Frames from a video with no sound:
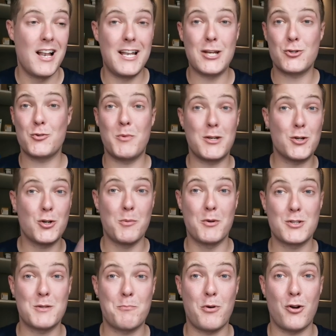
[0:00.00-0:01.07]
Literally, when you come
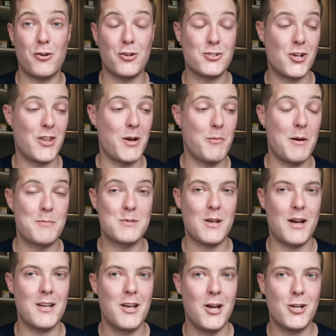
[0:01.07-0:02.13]
onto the product on their
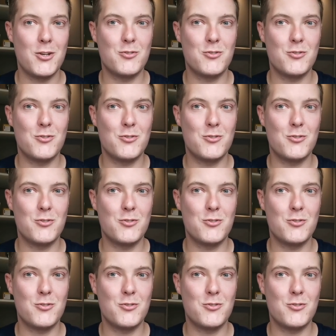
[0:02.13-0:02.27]
website,